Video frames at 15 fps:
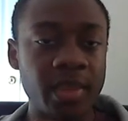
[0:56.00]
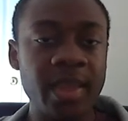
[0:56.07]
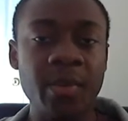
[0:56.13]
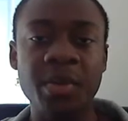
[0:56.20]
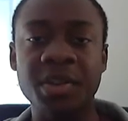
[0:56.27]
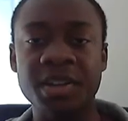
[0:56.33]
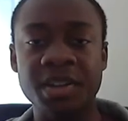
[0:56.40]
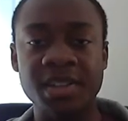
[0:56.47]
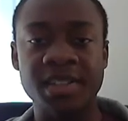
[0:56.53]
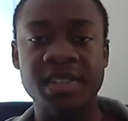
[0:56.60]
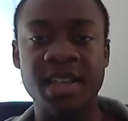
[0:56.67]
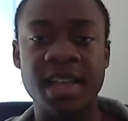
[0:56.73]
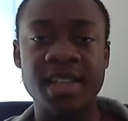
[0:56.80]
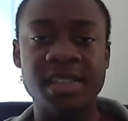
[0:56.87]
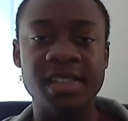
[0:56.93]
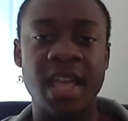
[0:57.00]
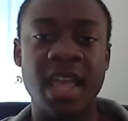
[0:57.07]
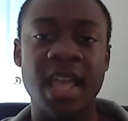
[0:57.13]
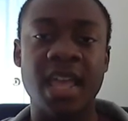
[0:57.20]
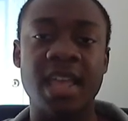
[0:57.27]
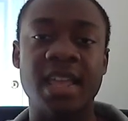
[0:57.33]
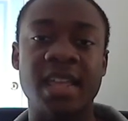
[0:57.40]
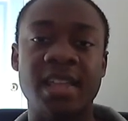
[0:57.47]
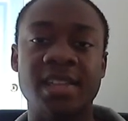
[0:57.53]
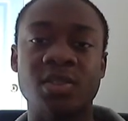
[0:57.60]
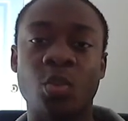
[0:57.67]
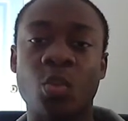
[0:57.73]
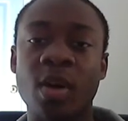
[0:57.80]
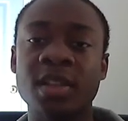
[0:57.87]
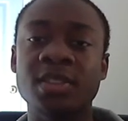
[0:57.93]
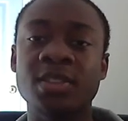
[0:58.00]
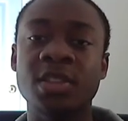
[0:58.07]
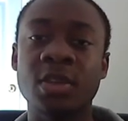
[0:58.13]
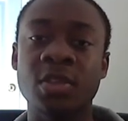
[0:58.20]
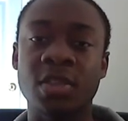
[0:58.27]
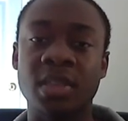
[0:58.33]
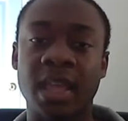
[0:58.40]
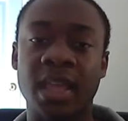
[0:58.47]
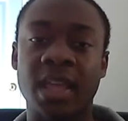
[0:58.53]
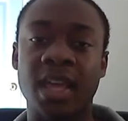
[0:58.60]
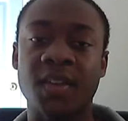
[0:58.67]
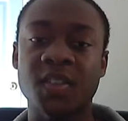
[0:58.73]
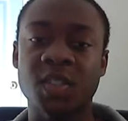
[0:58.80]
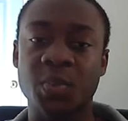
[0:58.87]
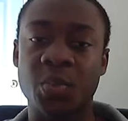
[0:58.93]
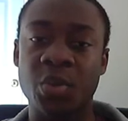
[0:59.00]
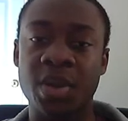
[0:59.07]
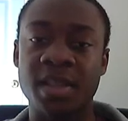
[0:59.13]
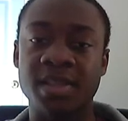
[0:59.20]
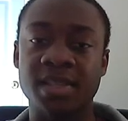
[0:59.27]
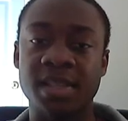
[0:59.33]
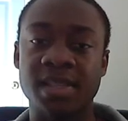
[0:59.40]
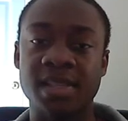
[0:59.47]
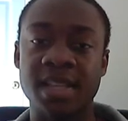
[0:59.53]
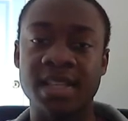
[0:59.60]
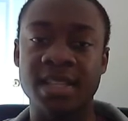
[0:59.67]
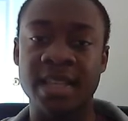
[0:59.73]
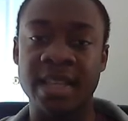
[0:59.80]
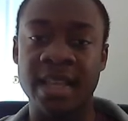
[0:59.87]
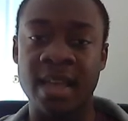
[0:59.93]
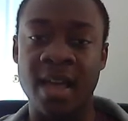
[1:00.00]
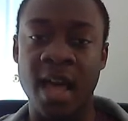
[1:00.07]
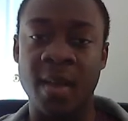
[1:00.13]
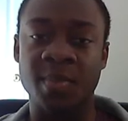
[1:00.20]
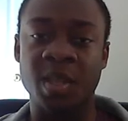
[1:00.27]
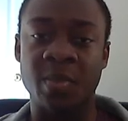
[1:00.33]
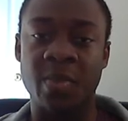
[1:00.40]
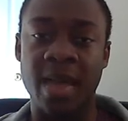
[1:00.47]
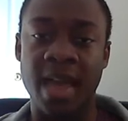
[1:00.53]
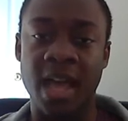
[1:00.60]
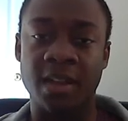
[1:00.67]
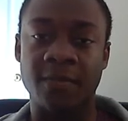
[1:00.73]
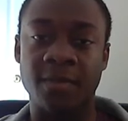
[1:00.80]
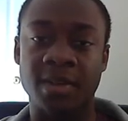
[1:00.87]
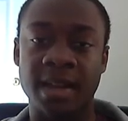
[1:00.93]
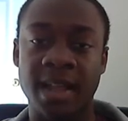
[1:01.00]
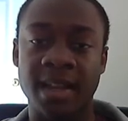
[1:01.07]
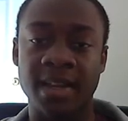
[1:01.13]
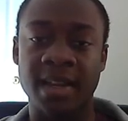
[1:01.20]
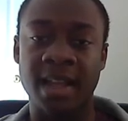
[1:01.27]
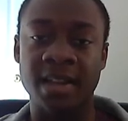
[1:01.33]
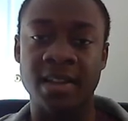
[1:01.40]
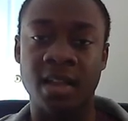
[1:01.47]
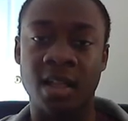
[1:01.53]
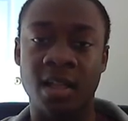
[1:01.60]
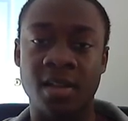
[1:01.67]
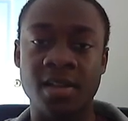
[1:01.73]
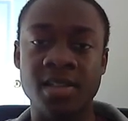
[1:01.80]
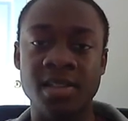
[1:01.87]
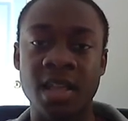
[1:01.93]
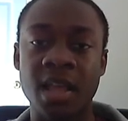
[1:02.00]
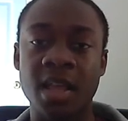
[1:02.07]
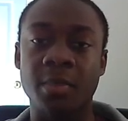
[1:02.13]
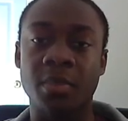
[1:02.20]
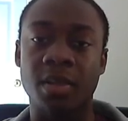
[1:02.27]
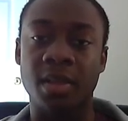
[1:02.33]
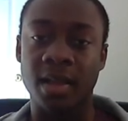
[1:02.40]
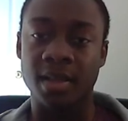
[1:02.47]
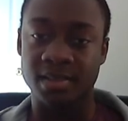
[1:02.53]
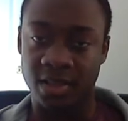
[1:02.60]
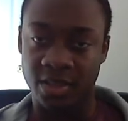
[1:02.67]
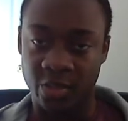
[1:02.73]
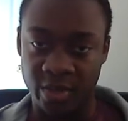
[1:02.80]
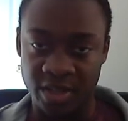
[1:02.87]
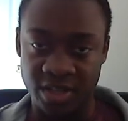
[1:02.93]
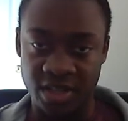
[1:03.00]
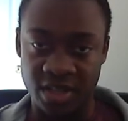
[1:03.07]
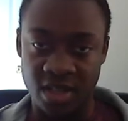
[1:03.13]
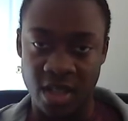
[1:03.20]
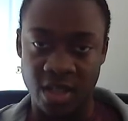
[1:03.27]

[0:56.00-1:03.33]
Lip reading: that we're going to discuss, is what do you think of Sprint's ZTE Optik Pad for $99 plus a 3G